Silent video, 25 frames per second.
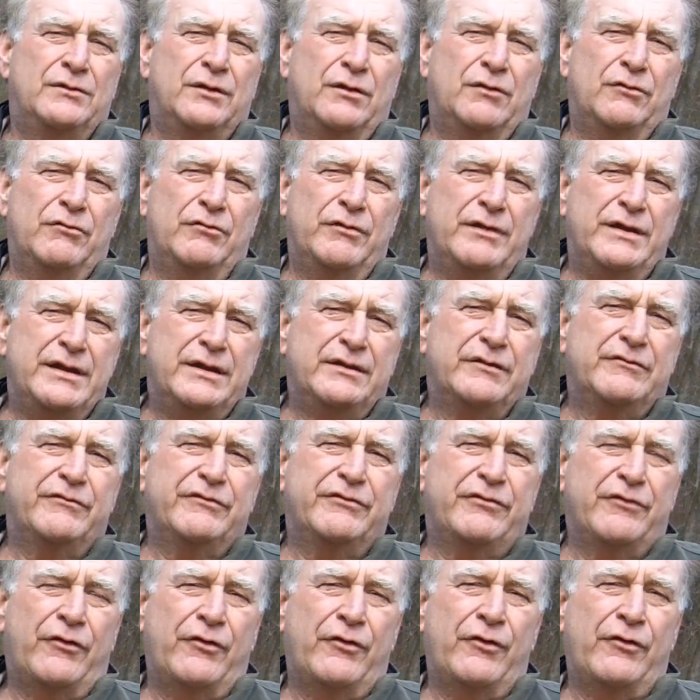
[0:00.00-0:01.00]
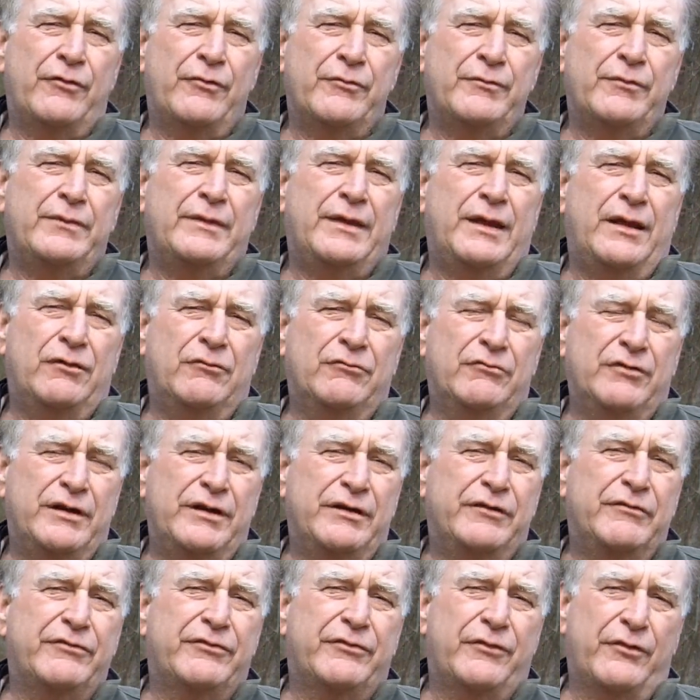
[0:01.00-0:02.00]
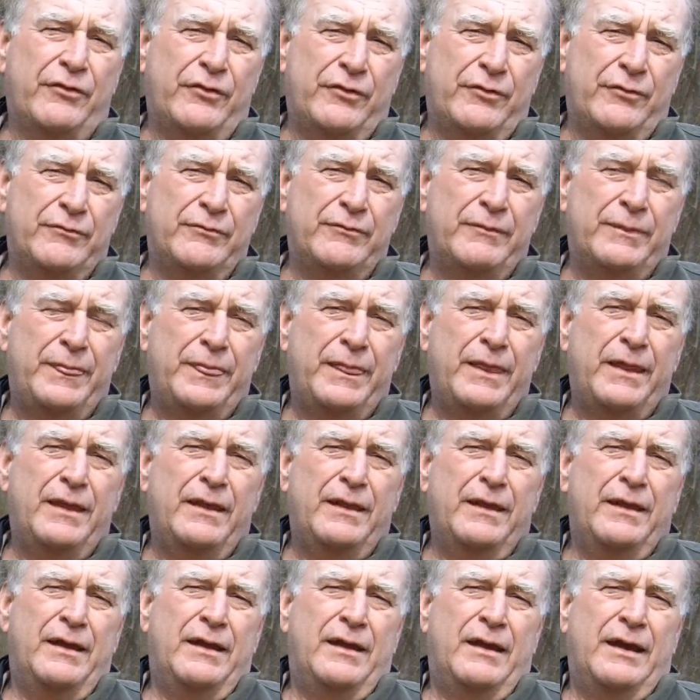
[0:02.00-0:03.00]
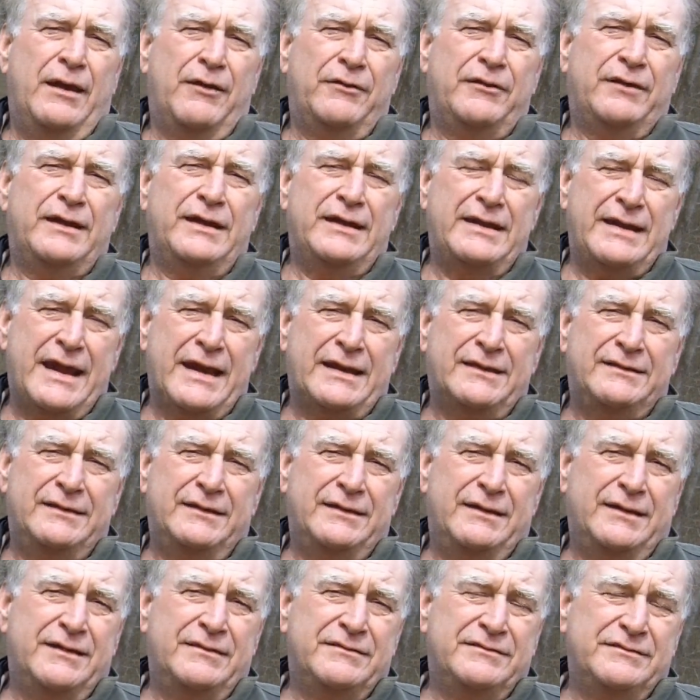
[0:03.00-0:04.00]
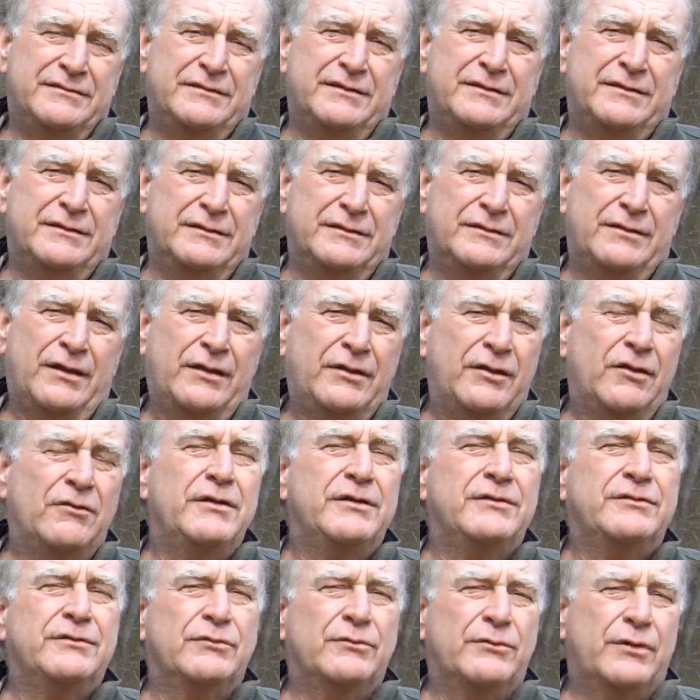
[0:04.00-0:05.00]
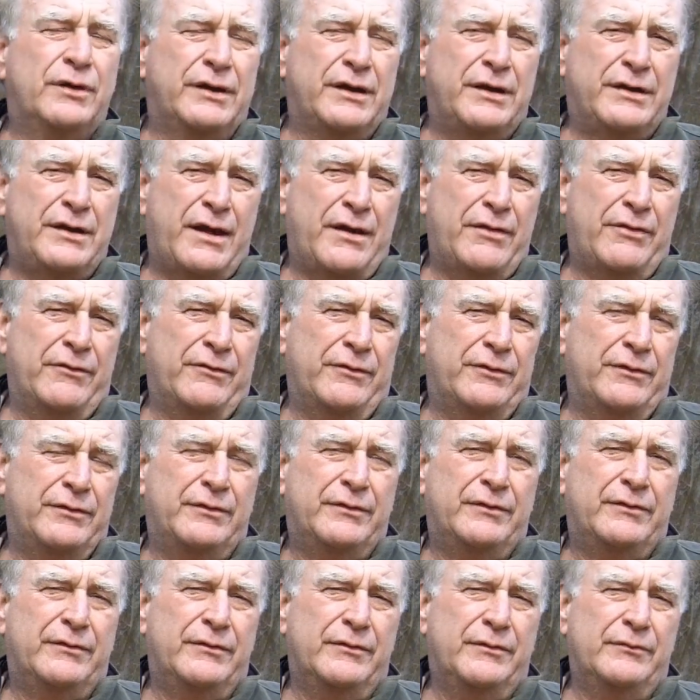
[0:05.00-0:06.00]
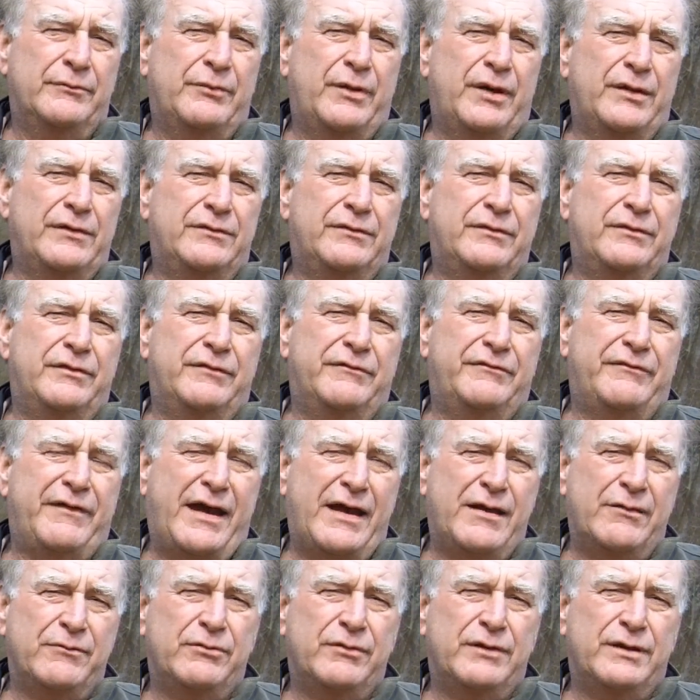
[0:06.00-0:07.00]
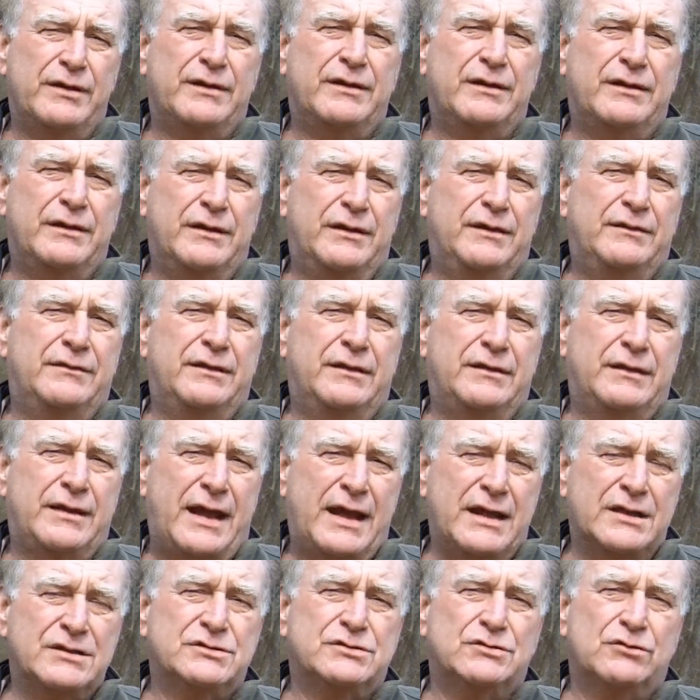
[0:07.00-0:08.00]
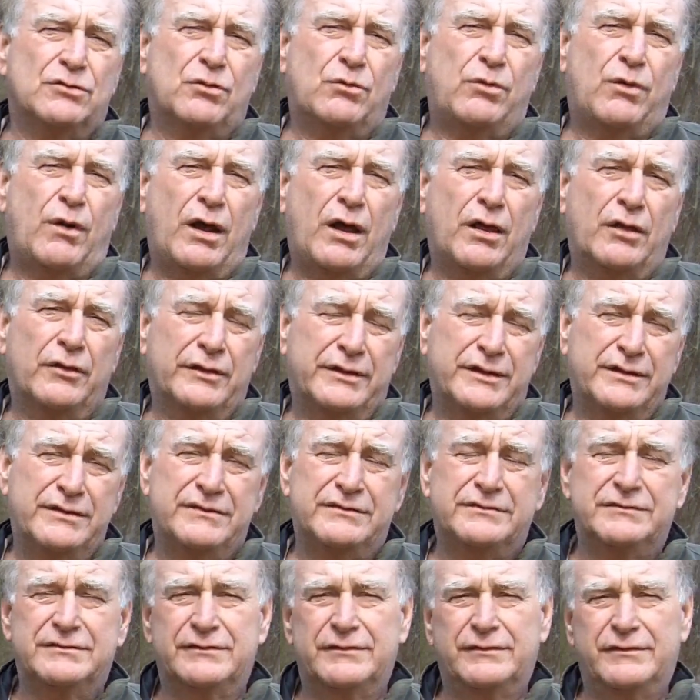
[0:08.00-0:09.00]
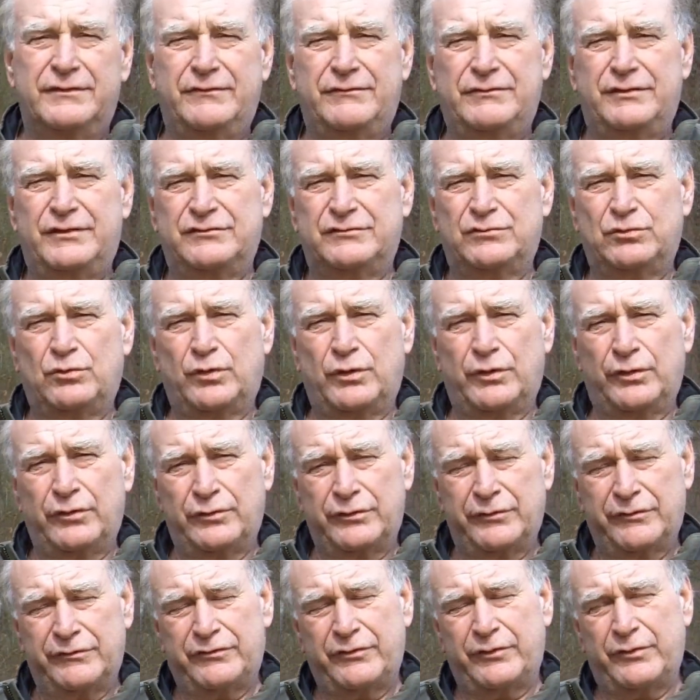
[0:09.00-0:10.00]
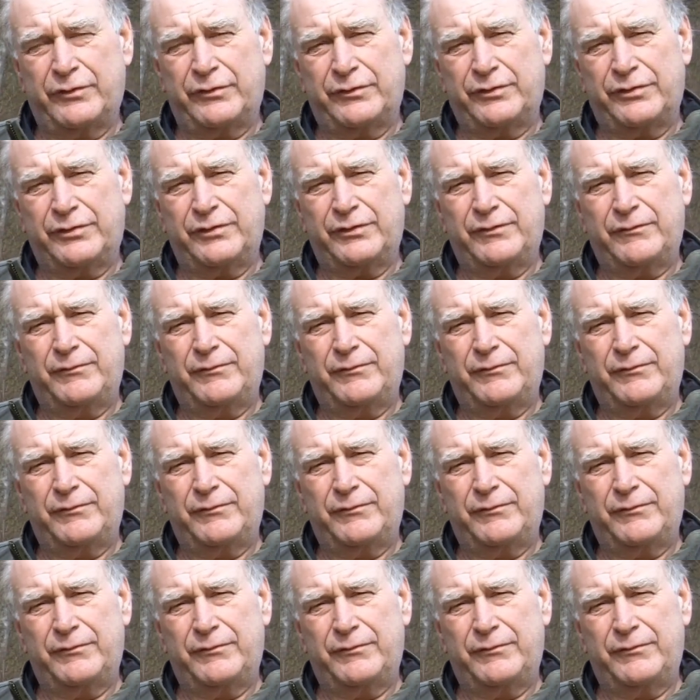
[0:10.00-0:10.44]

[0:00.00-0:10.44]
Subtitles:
To reconfirm and reaffirm our connectedness, not only to one another, but to the fabric, the natural qualities of this world of earth.